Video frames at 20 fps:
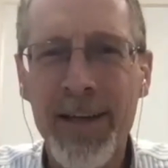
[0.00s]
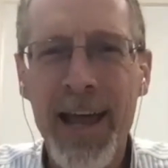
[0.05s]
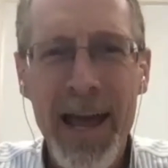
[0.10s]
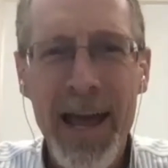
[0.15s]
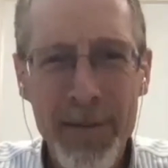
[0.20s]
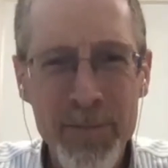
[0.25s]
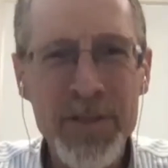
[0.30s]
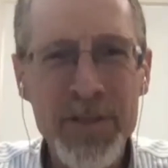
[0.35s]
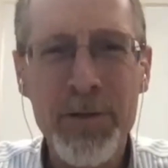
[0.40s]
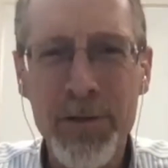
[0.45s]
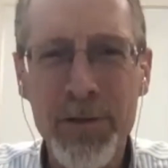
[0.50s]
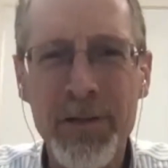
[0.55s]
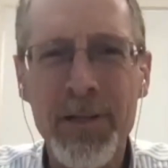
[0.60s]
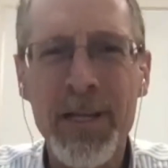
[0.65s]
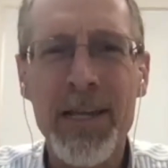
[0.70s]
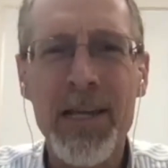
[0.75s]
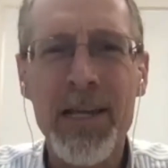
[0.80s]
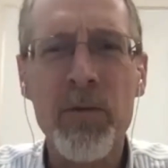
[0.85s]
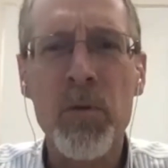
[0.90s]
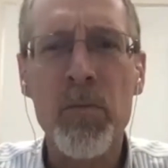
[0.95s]

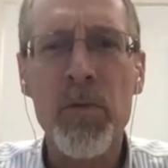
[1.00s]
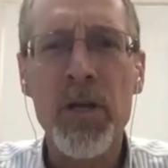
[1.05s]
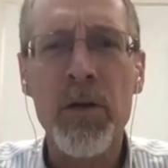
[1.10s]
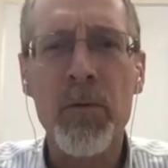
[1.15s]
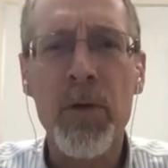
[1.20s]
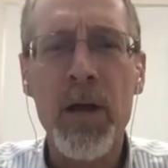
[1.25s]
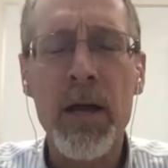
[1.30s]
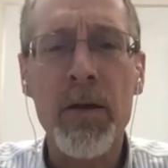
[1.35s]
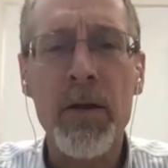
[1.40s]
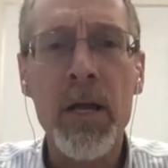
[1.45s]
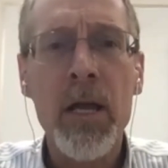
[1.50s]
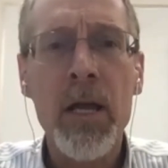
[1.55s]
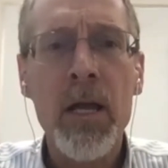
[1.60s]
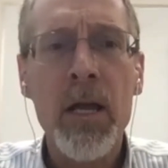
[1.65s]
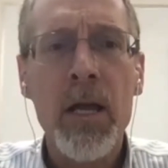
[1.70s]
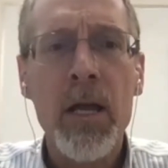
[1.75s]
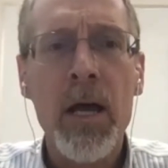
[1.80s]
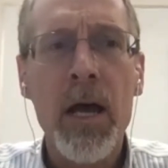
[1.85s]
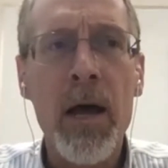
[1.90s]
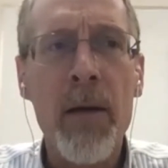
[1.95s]
Absolutely, they will be around.
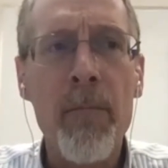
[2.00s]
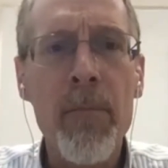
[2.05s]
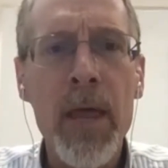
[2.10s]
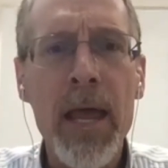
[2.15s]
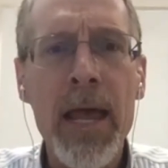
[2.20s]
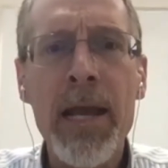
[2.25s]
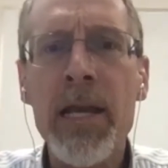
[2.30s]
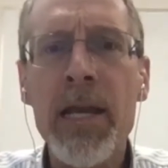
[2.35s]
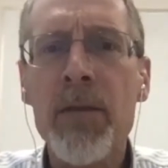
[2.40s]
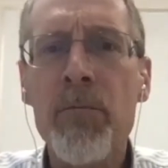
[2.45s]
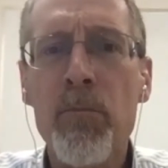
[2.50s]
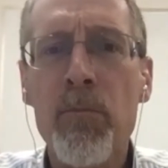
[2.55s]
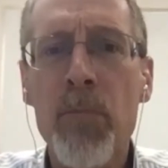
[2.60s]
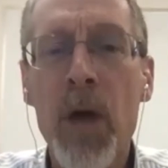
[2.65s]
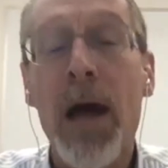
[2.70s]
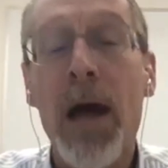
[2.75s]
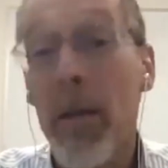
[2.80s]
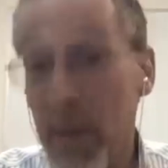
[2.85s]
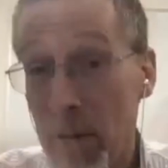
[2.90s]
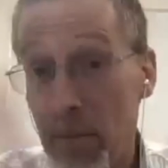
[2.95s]

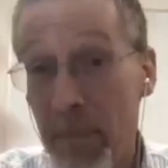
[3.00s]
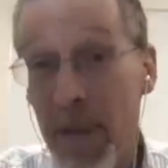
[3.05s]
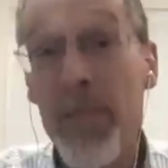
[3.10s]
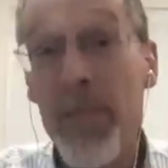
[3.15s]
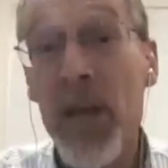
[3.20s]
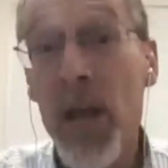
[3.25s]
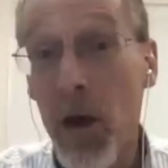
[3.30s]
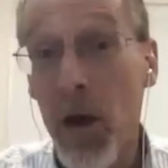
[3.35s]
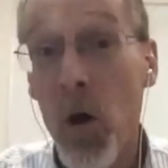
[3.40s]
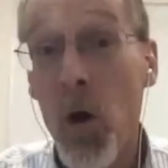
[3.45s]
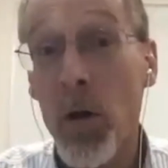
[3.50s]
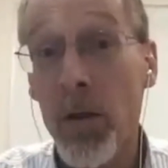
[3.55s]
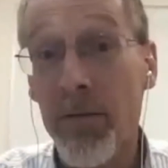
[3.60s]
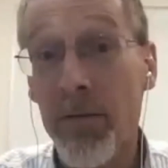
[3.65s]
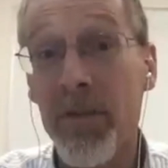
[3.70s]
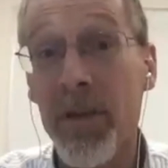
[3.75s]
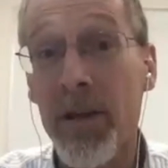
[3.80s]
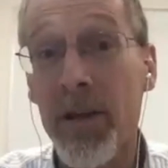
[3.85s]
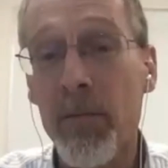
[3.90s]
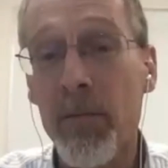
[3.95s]
Maybe not all
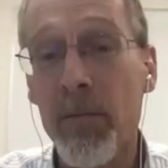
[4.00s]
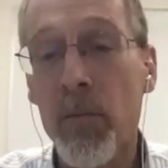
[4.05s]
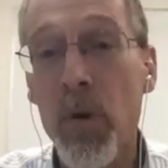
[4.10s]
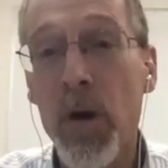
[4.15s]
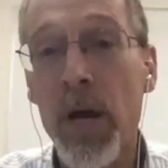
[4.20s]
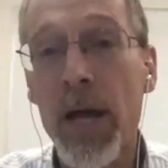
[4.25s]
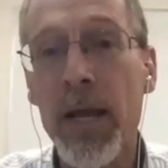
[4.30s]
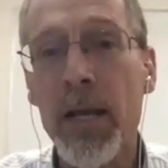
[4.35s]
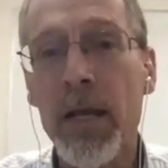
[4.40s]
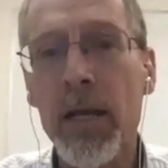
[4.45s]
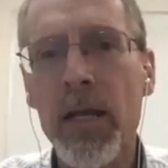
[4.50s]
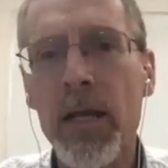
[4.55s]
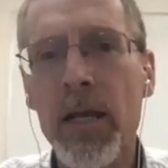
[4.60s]
of them, but,